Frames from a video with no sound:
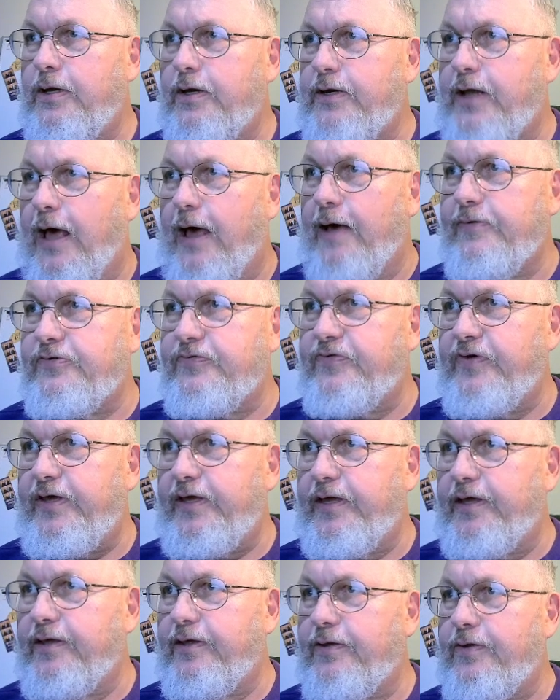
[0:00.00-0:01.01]
times V.
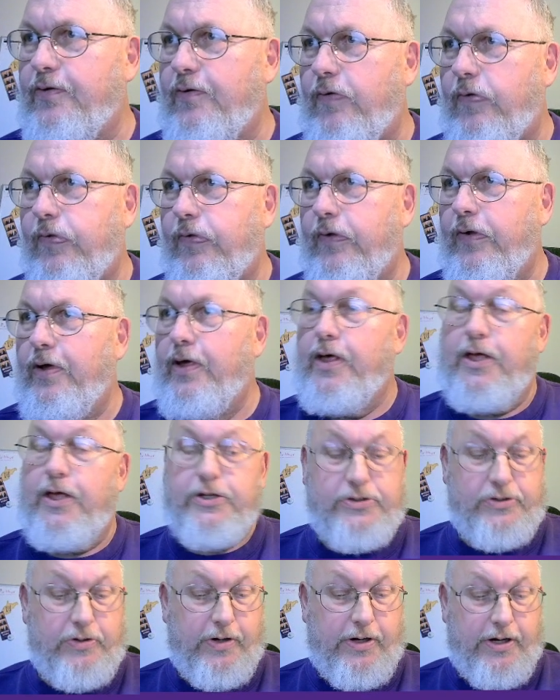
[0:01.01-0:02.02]

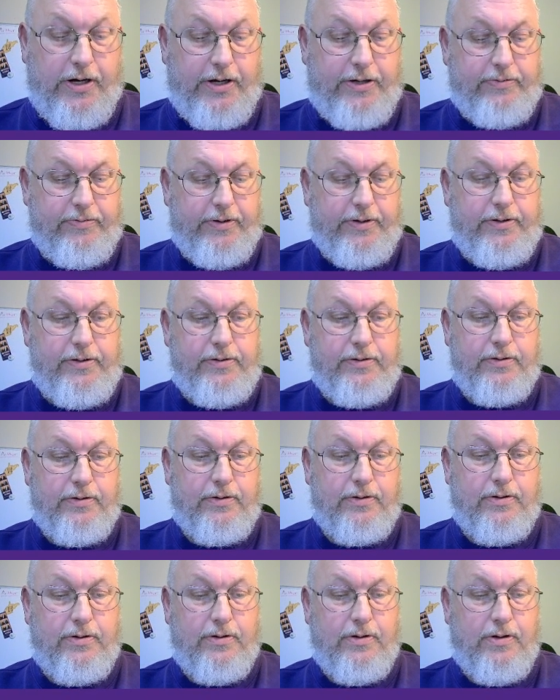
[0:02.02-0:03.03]
So 100
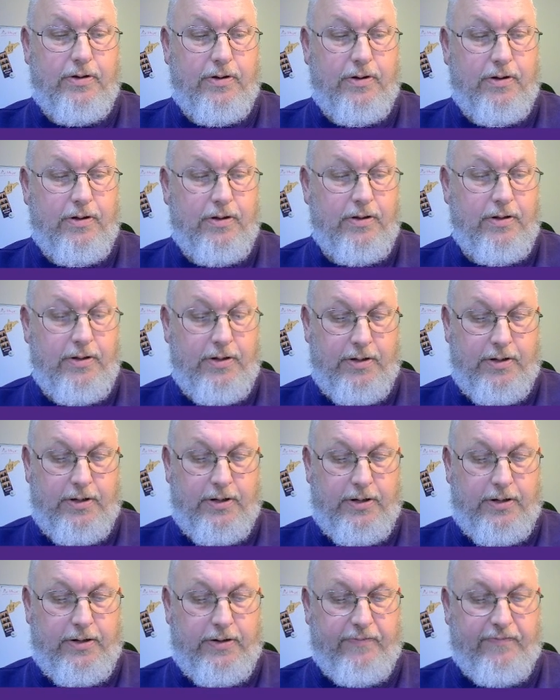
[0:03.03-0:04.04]

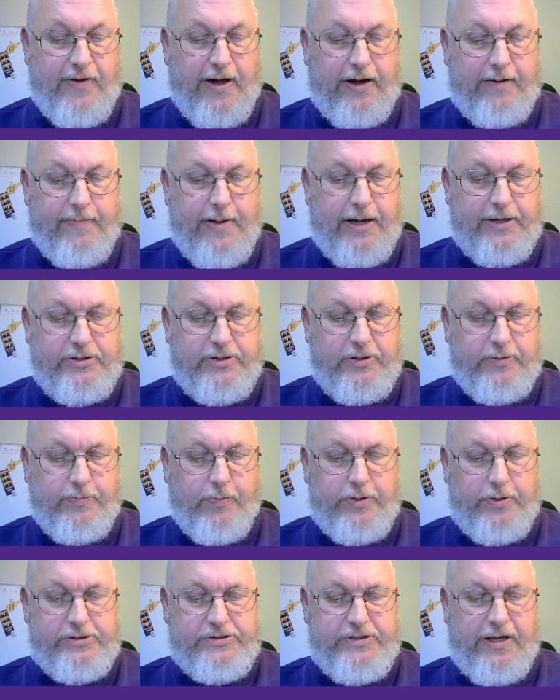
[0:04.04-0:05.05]
divided by
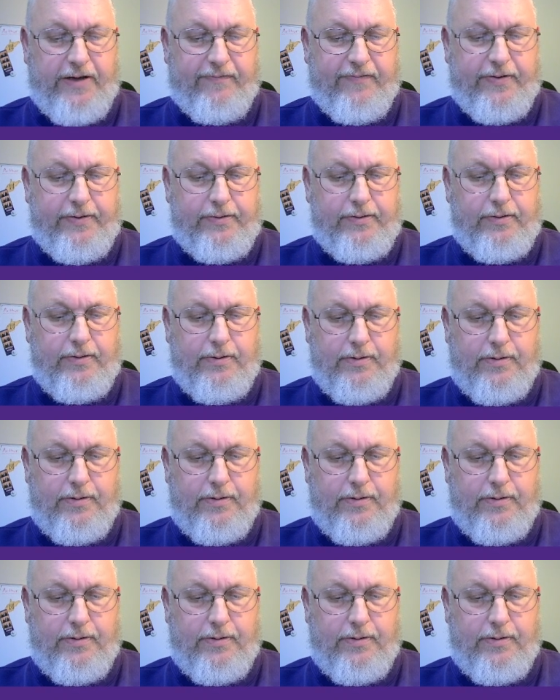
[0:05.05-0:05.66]
2.7